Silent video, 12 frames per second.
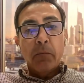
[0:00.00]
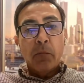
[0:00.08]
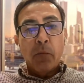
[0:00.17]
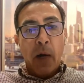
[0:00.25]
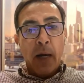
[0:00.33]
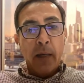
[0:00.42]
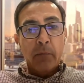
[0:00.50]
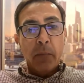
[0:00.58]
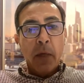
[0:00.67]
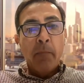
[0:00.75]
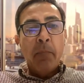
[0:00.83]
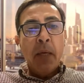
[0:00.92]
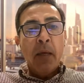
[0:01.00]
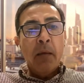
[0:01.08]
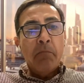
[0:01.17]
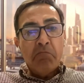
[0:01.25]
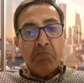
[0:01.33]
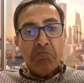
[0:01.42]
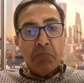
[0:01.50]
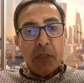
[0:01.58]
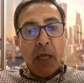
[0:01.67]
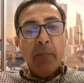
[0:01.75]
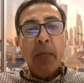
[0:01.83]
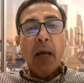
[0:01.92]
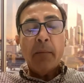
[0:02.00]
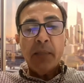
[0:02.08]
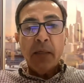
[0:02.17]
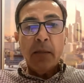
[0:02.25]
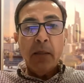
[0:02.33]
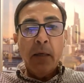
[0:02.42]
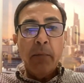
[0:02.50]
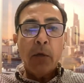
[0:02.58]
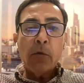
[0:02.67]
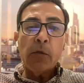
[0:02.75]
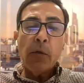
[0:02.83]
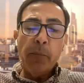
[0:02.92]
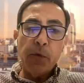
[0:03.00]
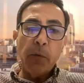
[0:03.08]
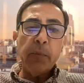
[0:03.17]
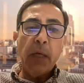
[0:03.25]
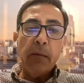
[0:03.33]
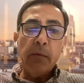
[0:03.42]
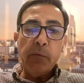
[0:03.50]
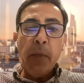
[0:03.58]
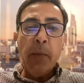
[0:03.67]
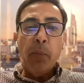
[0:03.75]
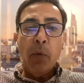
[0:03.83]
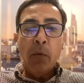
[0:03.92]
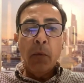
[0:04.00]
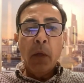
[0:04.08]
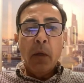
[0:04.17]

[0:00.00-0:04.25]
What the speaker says: right, and be semi-absentee, because sometimes people,